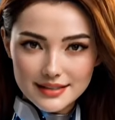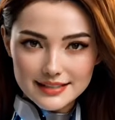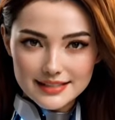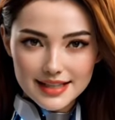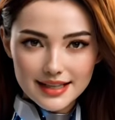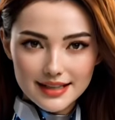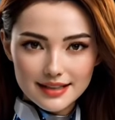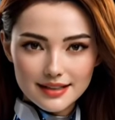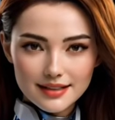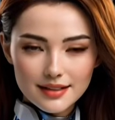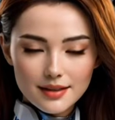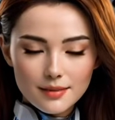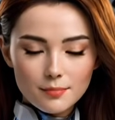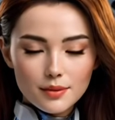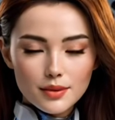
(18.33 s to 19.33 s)
We begin with
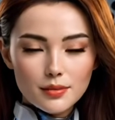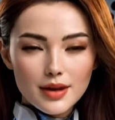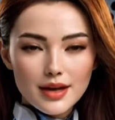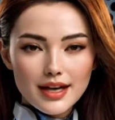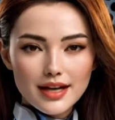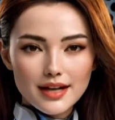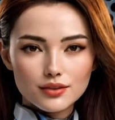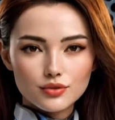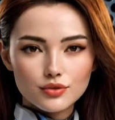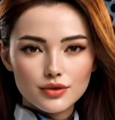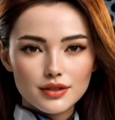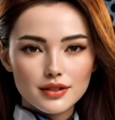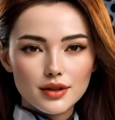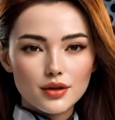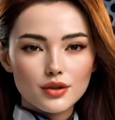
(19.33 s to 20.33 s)
the Italian,
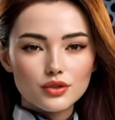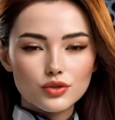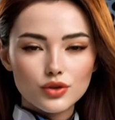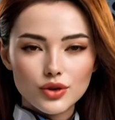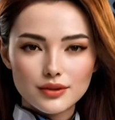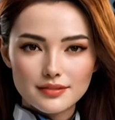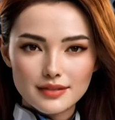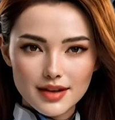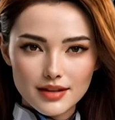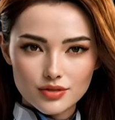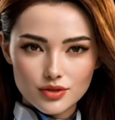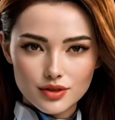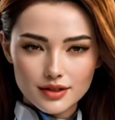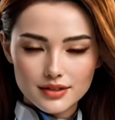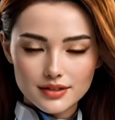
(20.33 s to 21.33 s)
the oldest opening in the
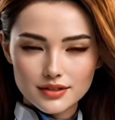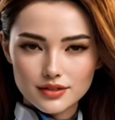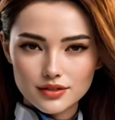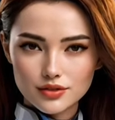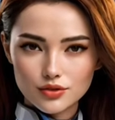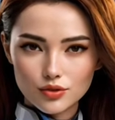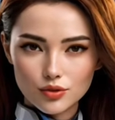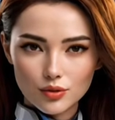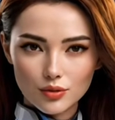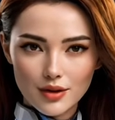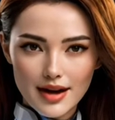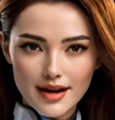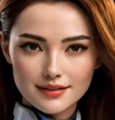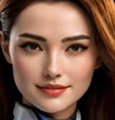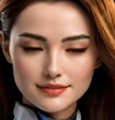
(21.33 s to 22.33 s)
book.
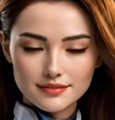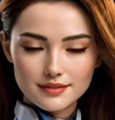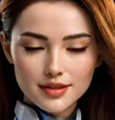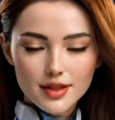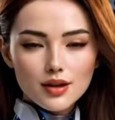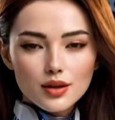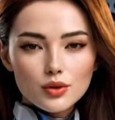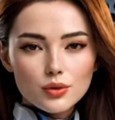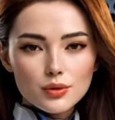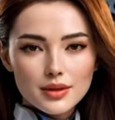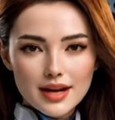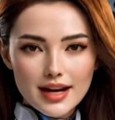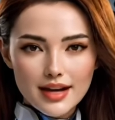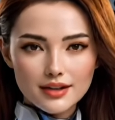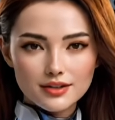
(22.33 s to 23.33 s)
Bishop's out,
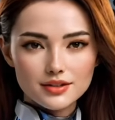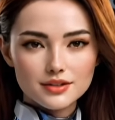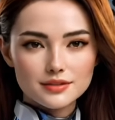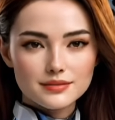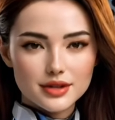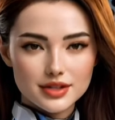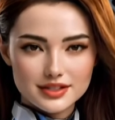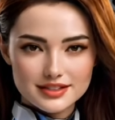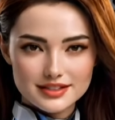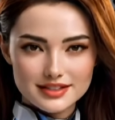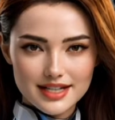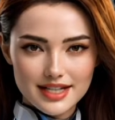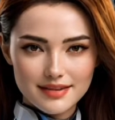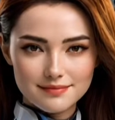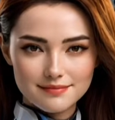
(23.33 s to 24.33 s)
knight's out,
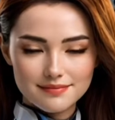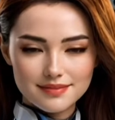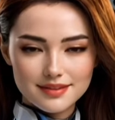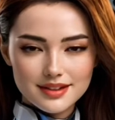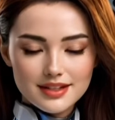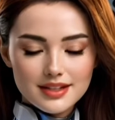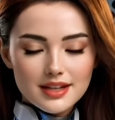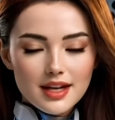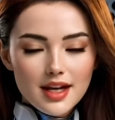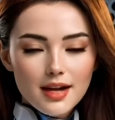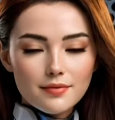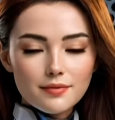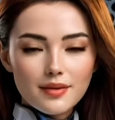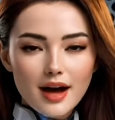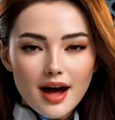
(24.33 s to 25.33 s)
nobody
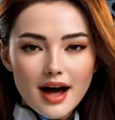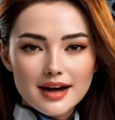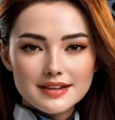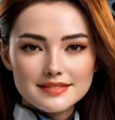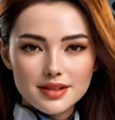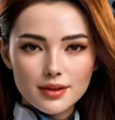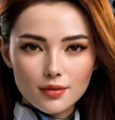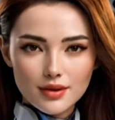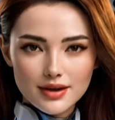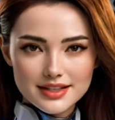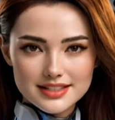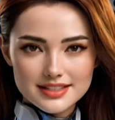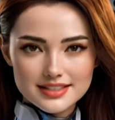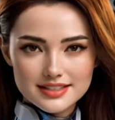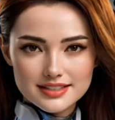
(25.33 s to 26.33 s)
angry yet.
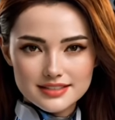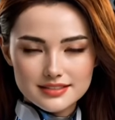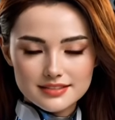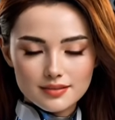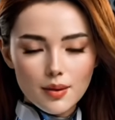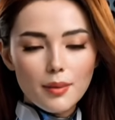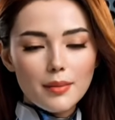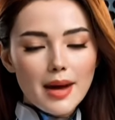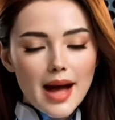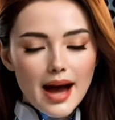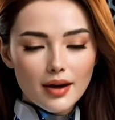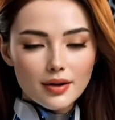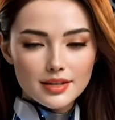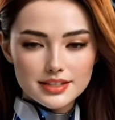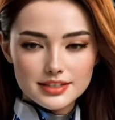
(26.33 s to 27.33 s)
Then I push
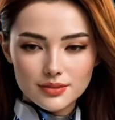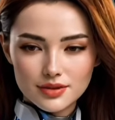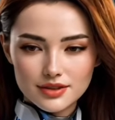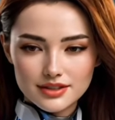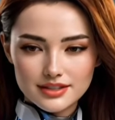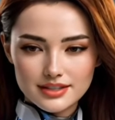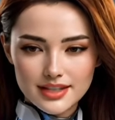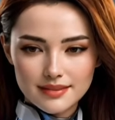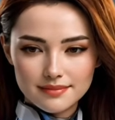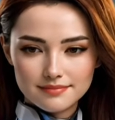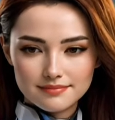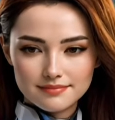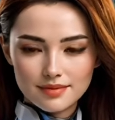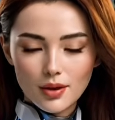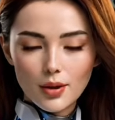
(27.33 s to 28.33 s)
my pawn to
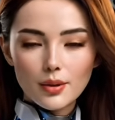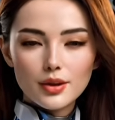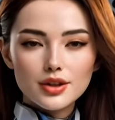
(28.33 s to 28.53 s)
c3.